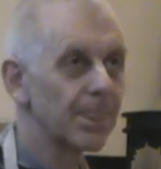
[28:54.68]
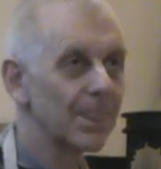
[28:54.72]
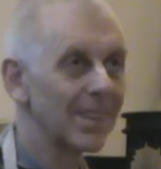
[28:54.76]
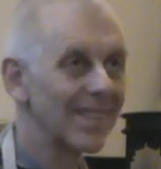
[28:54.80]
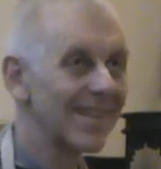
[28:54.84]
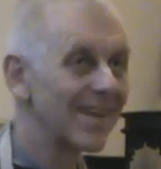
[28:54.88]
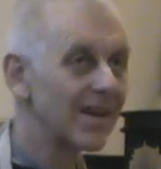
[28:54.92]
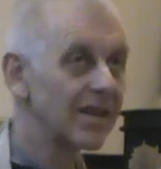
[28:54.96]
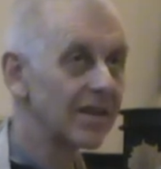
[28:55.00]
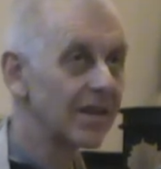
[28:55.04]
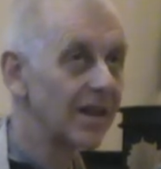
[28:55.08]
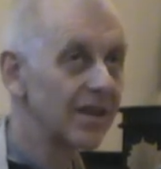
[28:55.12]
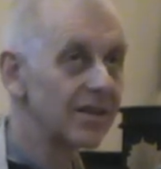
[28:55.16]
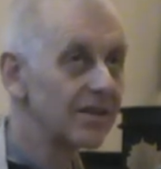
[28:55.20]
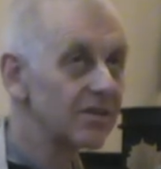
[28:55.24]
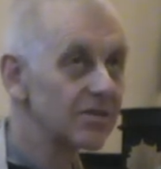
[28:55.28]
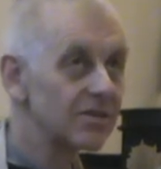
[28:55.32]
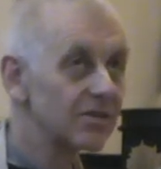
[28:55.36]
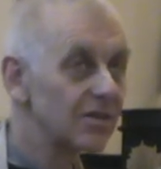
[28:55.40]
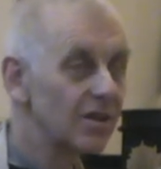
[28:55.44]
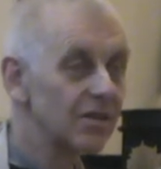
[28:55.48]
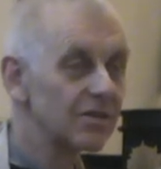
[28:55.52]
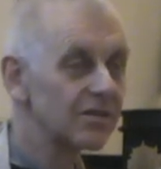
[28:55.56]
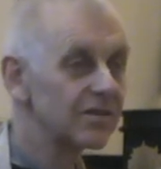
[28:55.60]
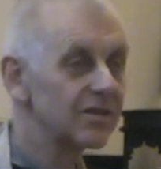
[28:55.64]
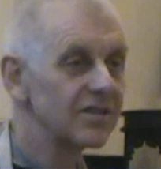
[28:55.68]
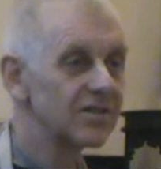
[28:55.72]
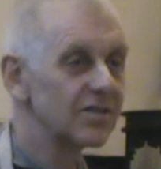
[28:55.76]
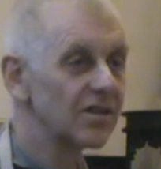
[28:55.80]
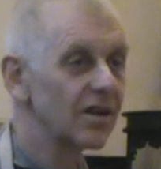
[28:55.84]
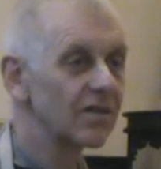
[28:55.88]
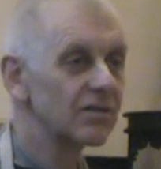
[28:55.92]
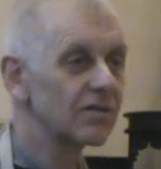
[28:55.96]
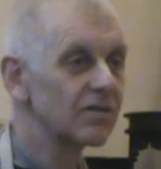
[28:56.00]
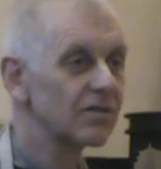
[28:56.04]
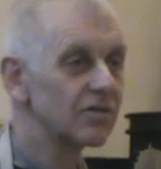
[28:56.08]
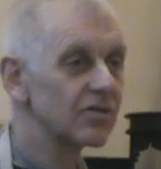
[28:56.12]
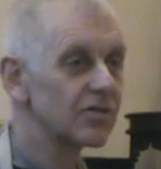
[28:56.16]
then again, he's
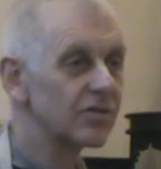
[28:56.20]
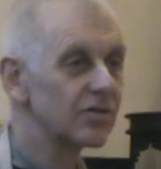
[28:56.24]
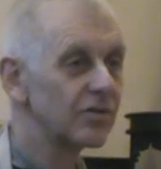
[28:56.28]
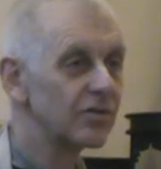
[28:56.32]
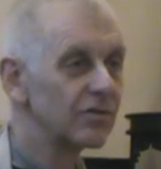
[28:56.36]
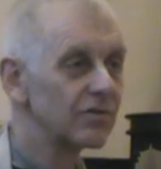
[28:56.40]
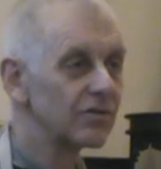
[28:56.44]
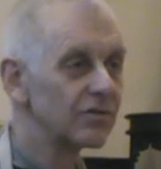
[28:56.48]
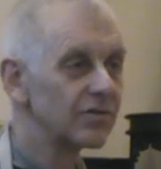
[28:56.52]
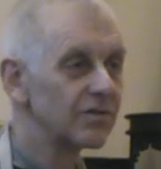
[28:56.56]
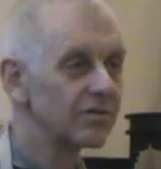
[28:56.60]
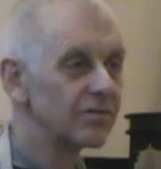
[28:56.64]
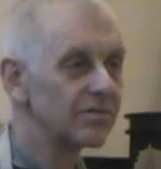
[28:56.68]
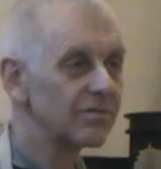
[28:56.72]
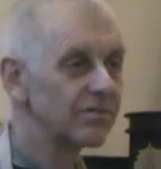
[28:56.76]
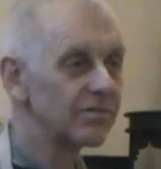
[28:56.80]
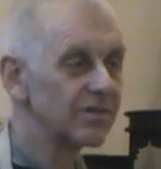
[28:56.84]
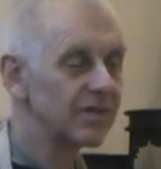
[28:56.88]
not controlled.